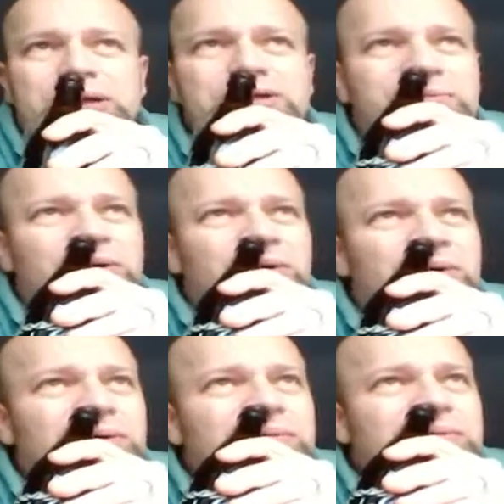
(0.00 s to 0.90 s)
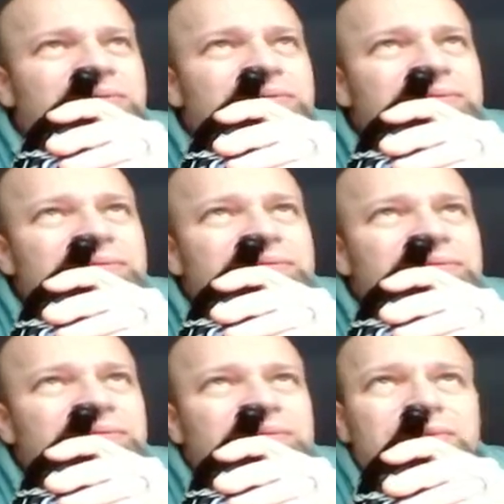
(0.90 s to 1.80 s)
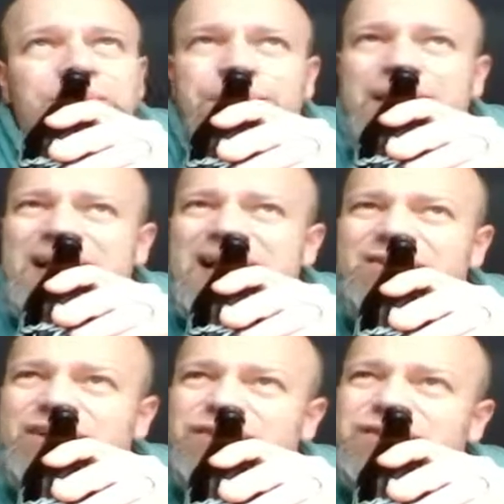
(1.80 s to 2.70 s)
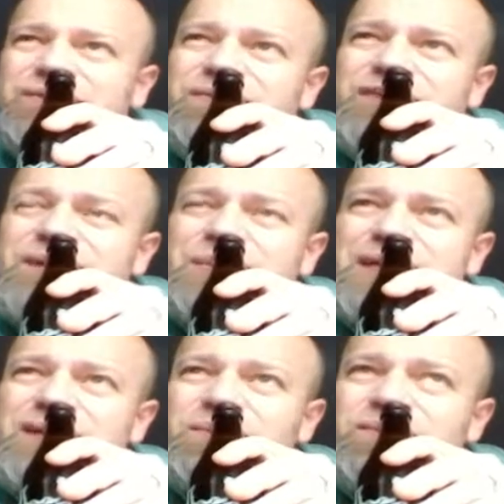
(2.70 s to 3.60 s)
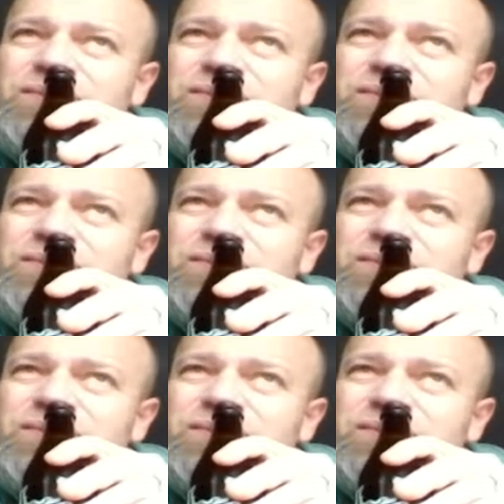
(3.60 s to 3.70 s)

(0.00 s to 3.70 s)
It's more pear-ish to me.